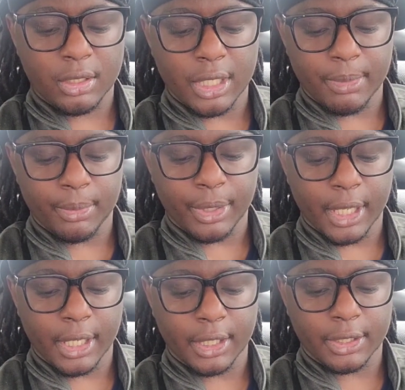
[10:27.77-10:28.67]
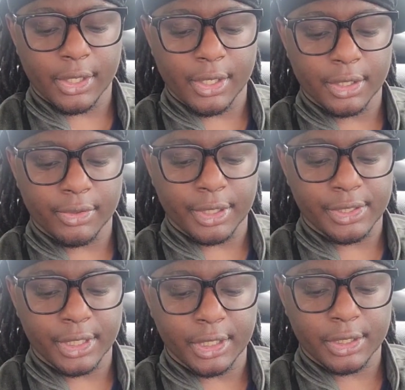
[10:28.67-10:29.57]
they've been paying 33
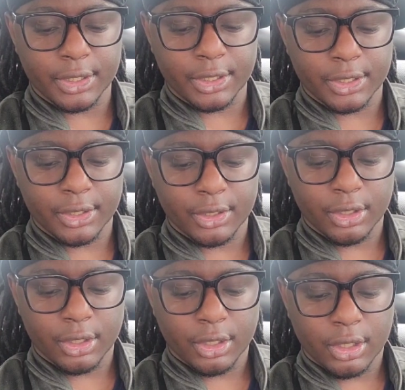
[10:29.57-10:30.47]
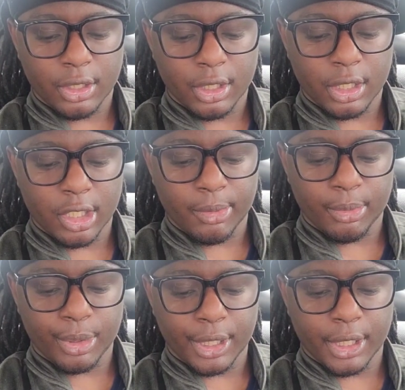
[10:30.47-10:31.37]
cents and they've
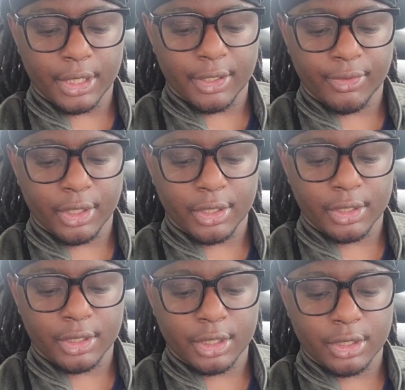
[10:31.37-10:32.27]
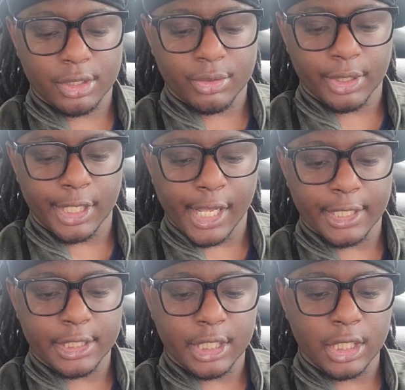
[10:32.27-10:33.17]
been paying dividends since
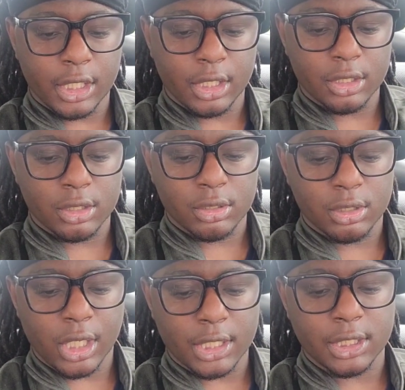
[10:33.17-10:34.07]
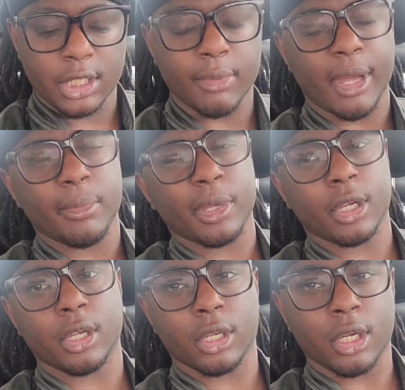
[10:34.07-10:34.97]
2019. I see they might be a
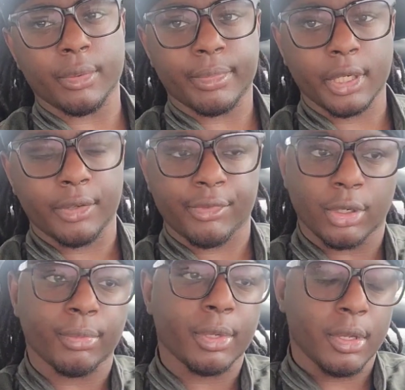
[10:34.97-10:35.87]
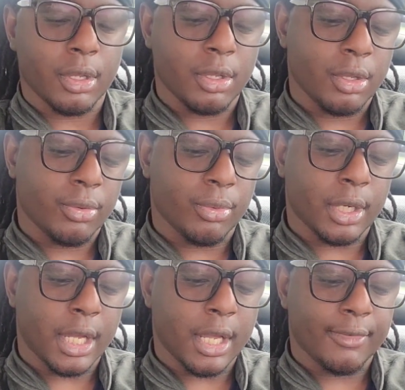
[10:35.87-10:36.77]
good company from what
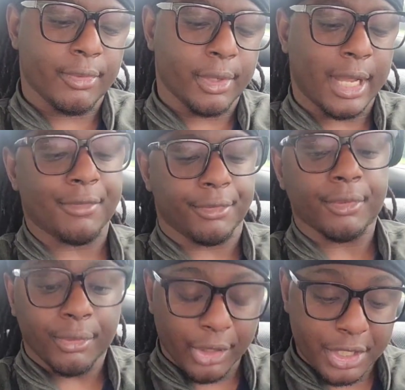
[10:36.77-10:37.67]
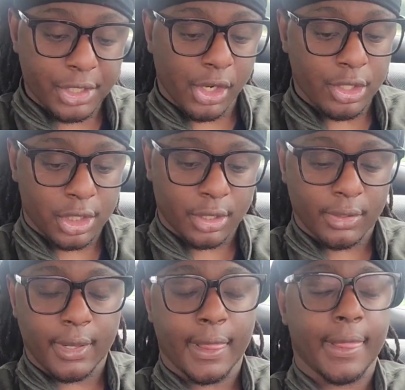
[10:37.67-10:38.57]
I've researched.
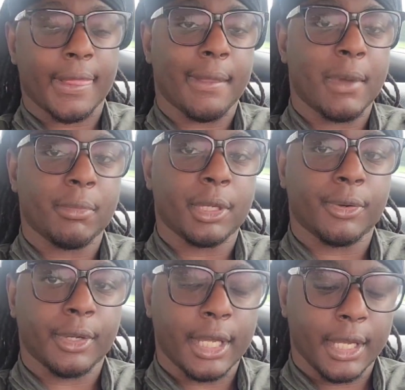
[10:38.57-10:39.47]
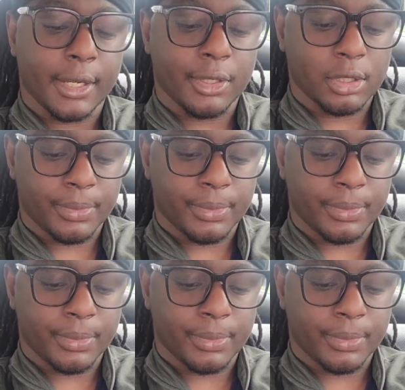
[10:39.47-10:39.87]
They might be okay.